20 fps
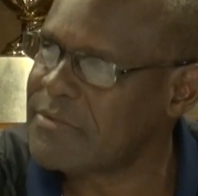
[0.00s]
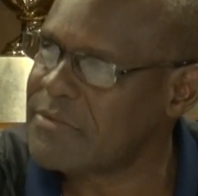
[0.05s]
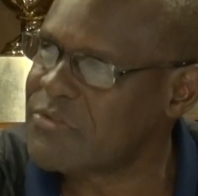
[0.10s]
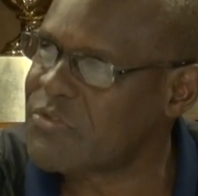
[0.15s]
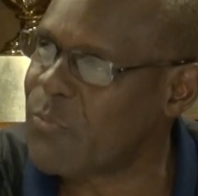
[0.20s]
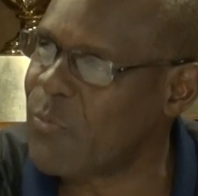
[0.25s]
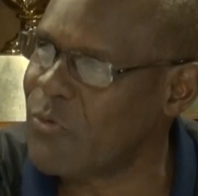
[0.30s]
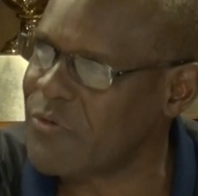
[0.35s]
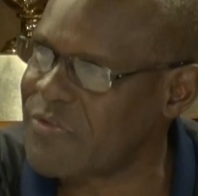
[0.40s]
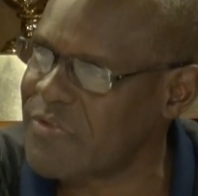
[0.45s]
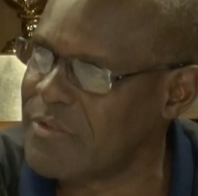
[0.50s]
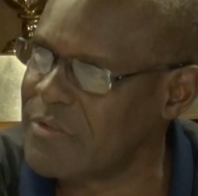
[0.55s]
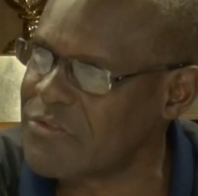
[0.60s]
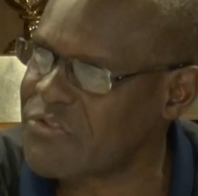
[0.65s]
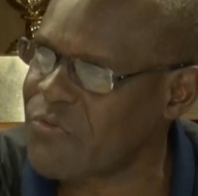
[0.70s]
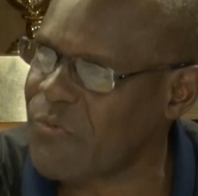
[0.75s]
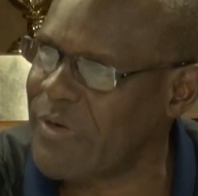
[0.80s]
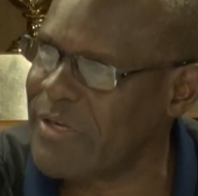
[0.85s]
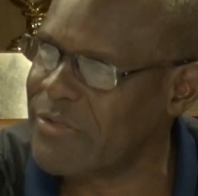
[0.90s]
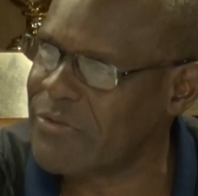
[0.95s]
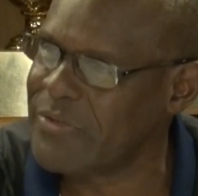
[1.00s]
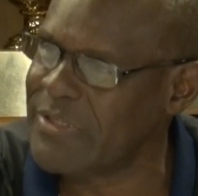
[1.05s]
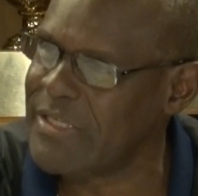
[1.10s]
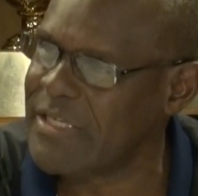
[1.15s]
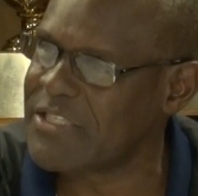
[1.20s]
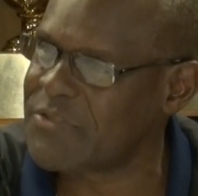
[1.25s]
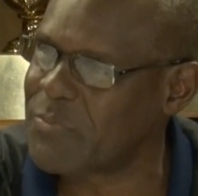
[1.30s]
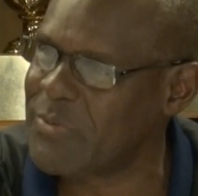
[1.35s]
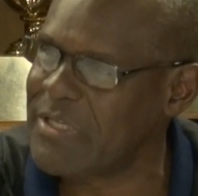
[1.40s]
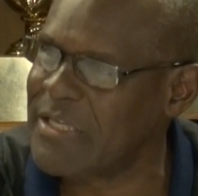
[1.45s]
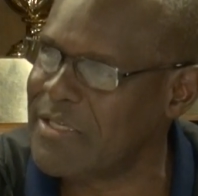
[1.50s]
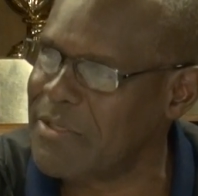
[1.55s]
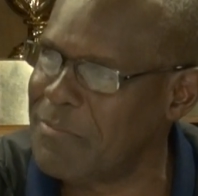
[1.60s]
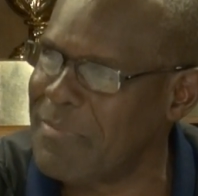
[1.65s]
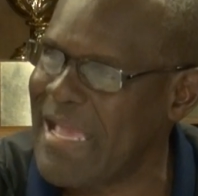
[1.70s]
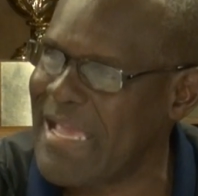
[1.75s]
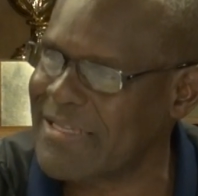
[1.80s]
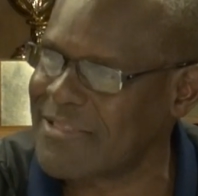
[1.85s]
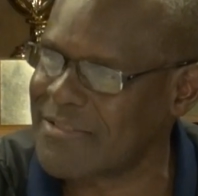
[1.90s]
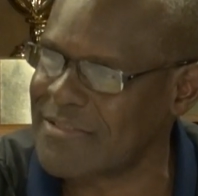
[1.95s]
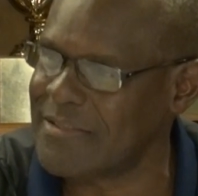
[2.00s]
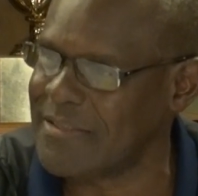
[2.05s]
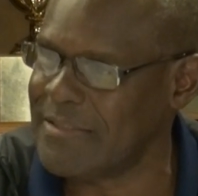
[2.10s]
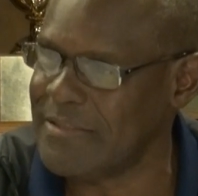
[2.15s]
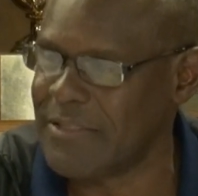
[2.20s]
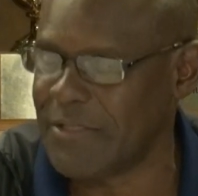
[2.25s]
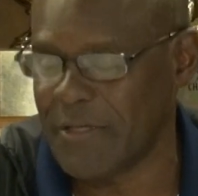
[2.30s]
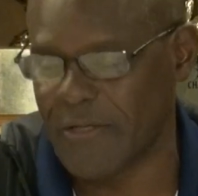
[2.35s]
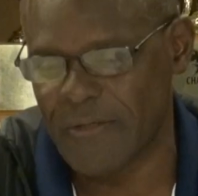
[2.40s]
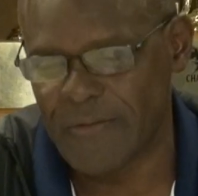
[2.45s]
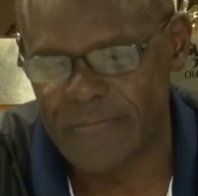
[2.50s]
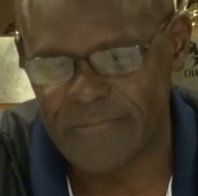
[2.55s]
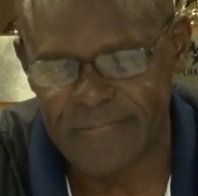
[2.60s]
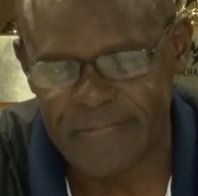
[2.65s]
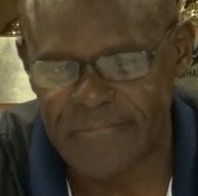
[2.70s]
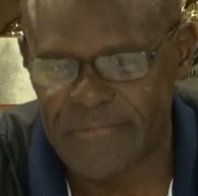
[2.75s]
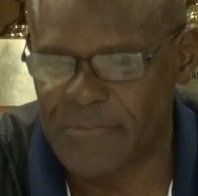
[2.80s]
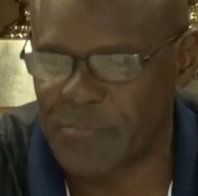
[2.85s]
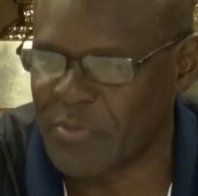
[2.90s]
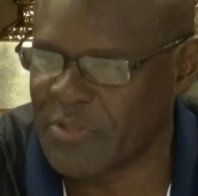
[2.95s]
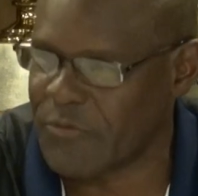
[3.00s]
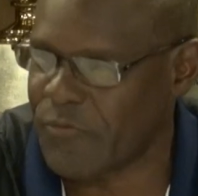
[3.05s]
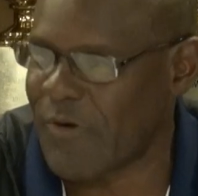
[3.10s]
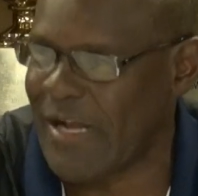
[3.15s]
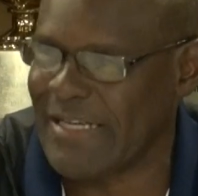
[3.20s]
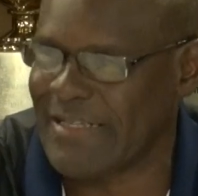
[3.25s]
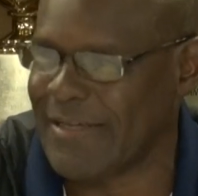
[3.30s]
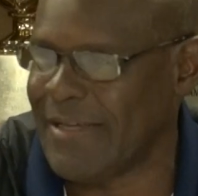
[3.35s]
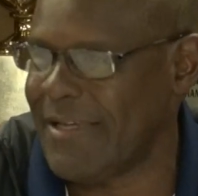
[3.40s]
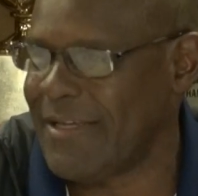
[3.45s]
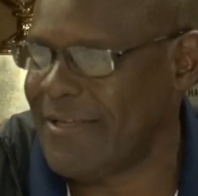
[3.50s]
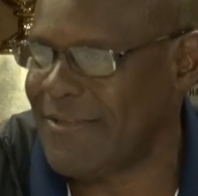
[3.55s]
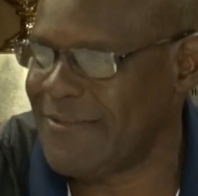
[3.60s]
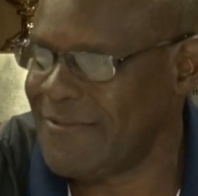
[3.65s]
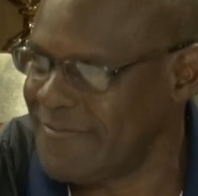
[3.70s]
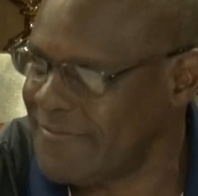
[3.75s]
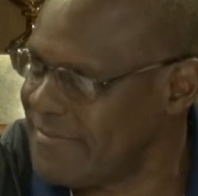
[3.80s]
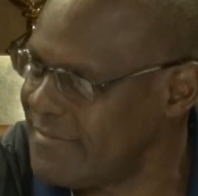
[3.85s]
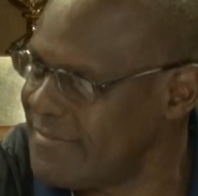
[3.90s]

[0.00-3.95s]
Sports Illustrated or ESPN the magazine, But right now,